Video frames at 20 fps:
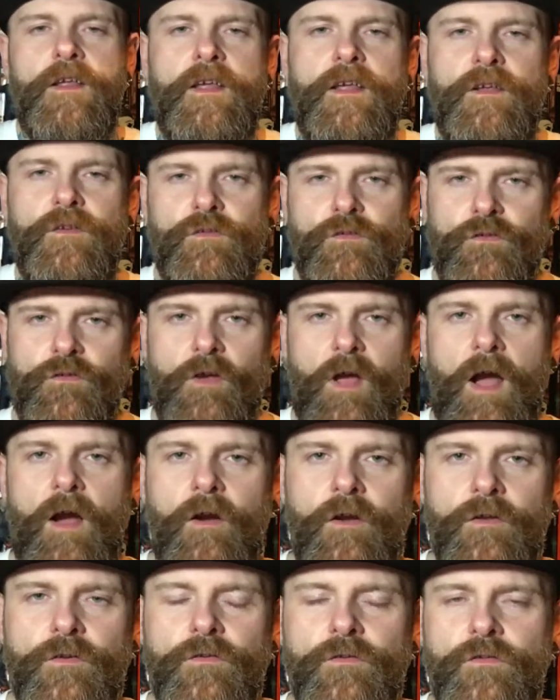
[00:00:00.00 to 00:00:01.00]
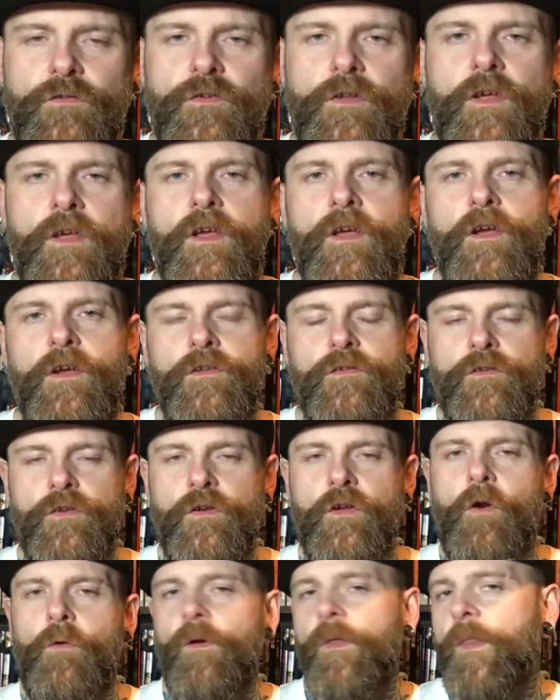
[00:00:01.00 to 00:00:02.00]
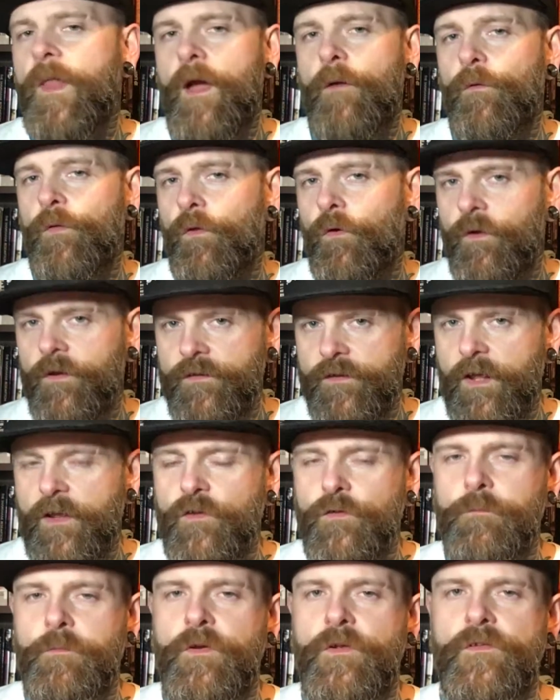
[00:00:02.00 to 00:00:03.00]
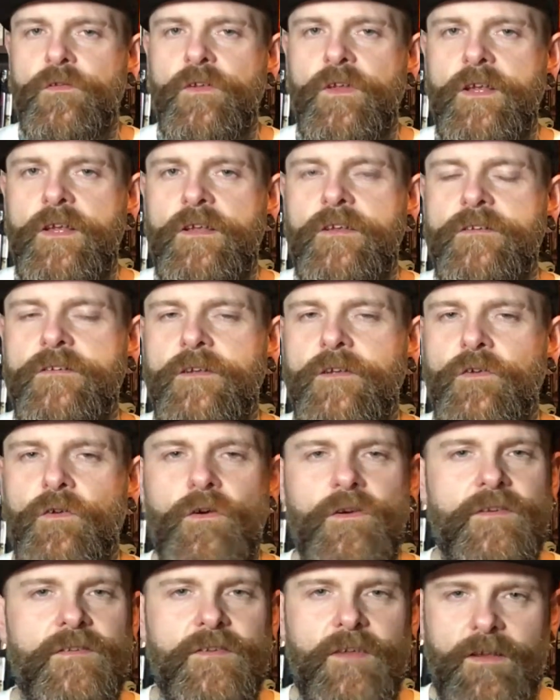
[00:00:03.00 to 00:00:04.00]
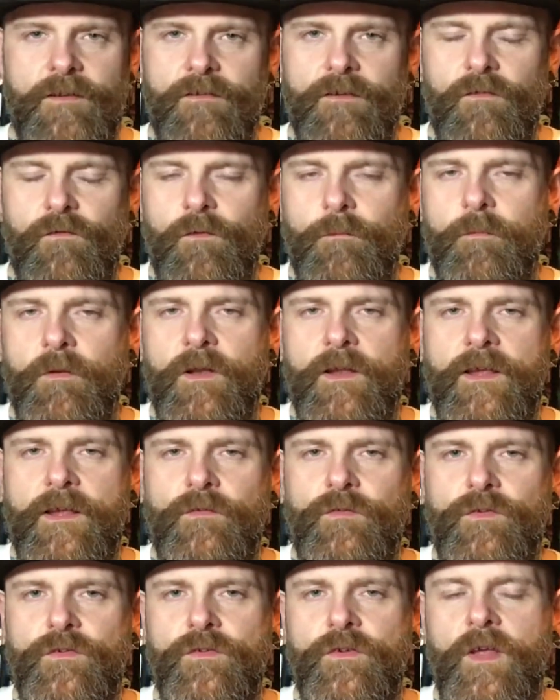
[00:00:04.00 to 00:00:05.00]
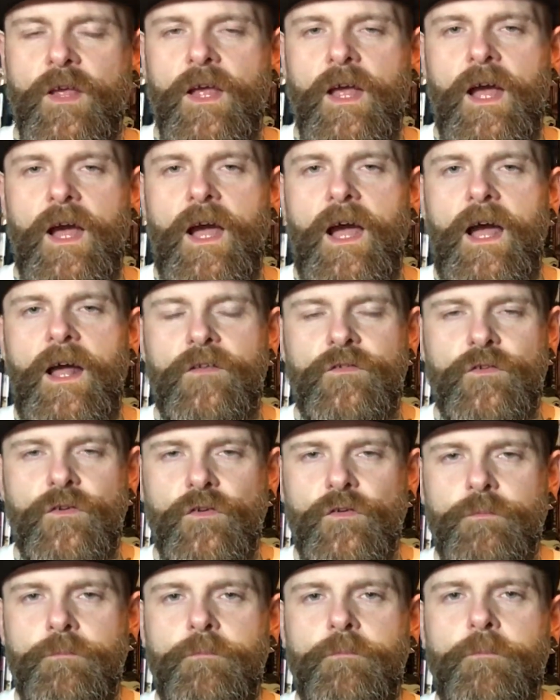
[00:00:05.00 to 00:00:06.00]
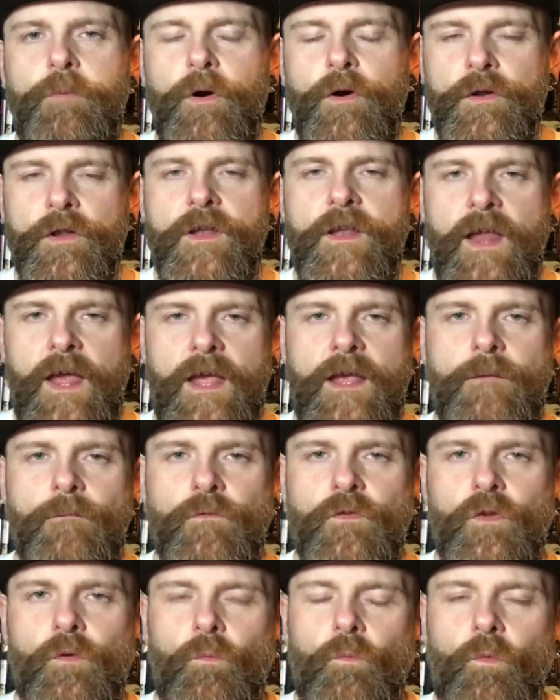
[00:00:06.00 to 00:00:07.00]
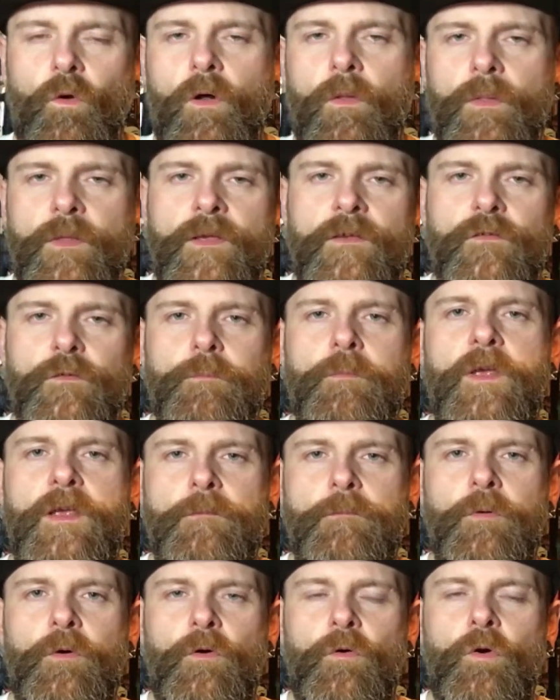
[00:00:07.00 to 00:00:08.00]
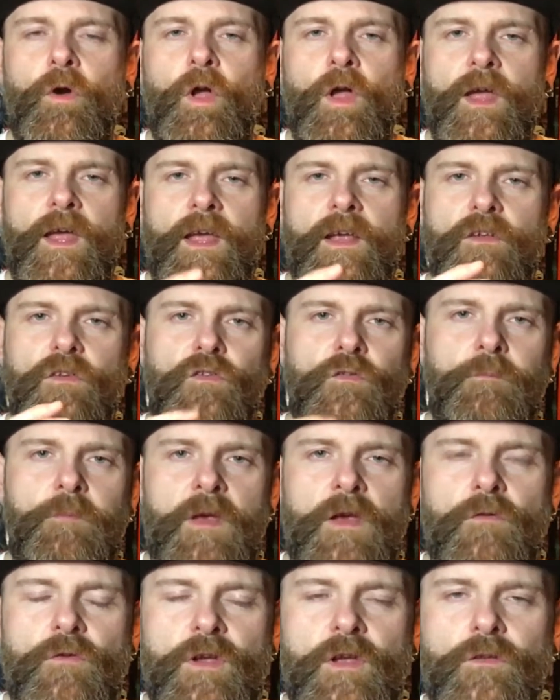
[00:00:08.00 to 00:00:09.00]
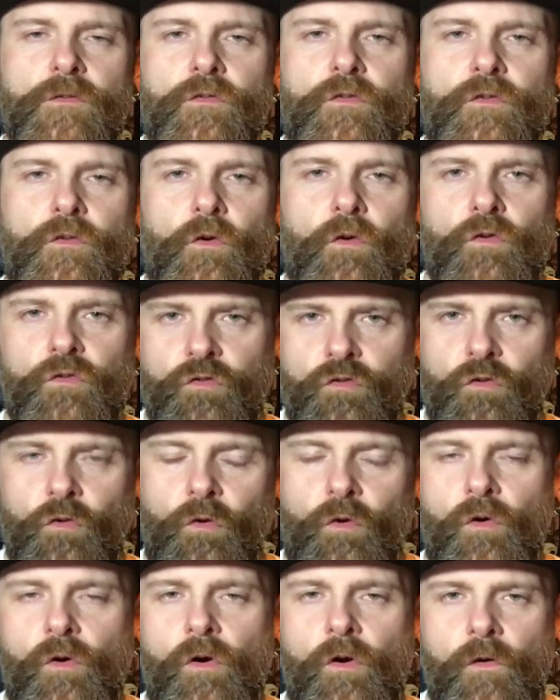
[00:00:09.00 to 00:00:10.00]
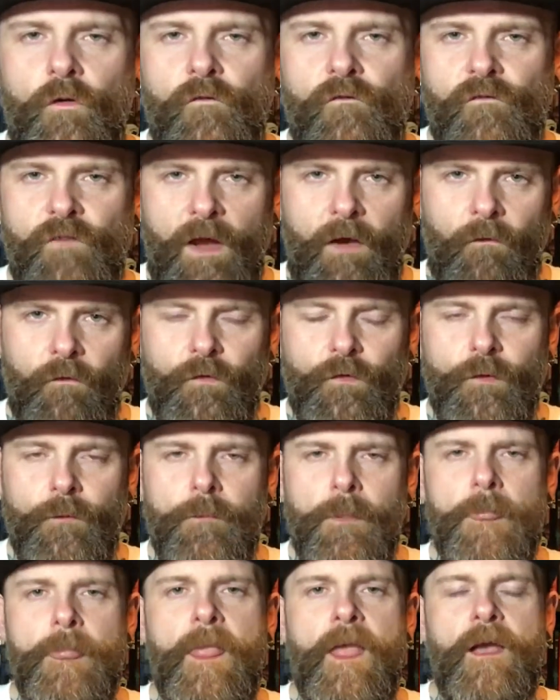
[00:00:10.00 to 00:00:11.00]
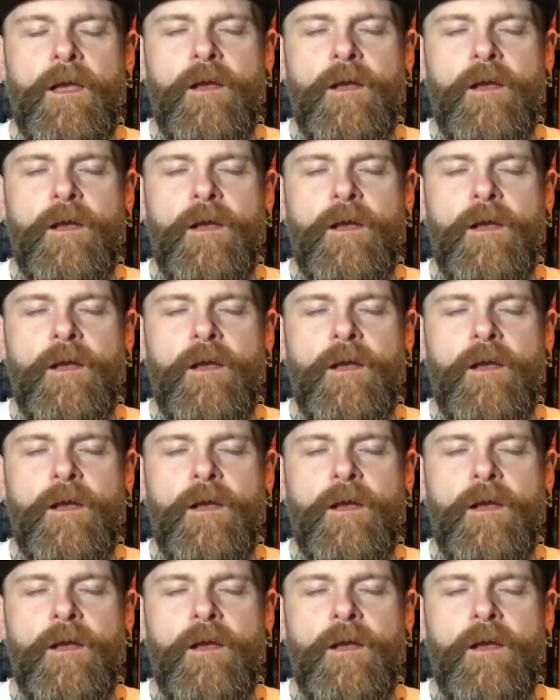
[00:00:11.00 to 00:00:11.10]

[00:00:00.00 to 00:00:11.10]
And he is challenged to go in there with all his expertise and all his scientific beliefs and just put a name to what these people experienced or saw or felt.